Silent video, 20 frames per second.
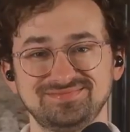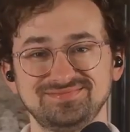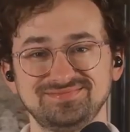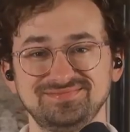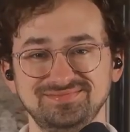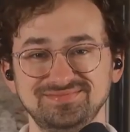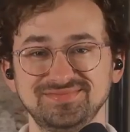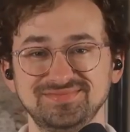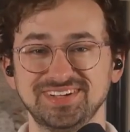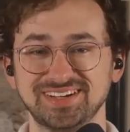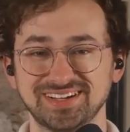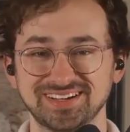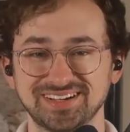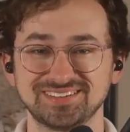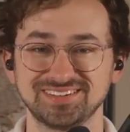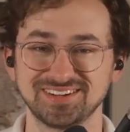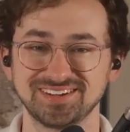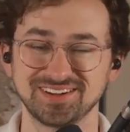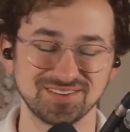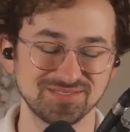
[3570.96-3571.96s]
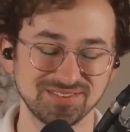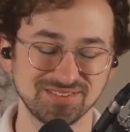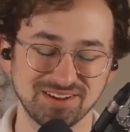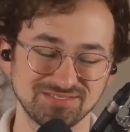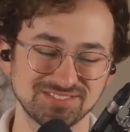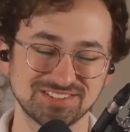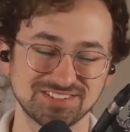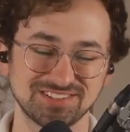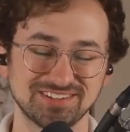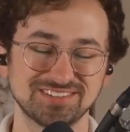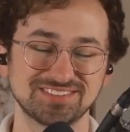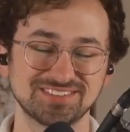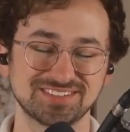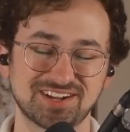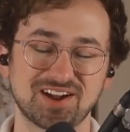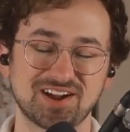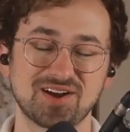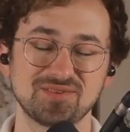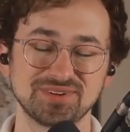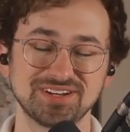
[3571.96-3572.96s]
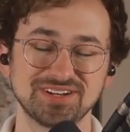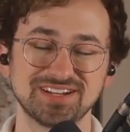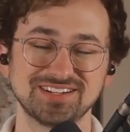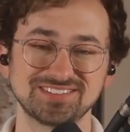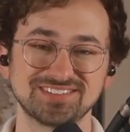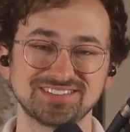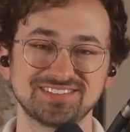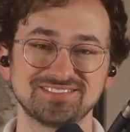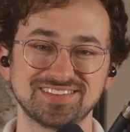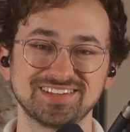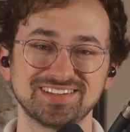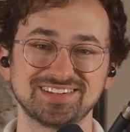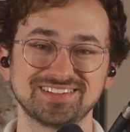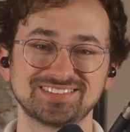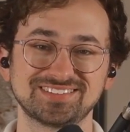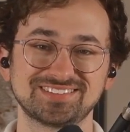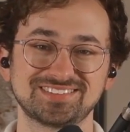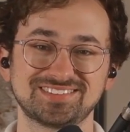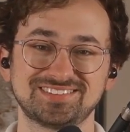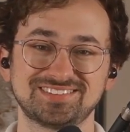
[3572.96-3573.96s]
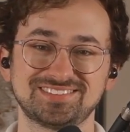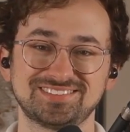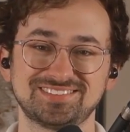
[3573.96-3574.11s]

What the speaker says: Yeah, no, I'm sure it's a combination of things.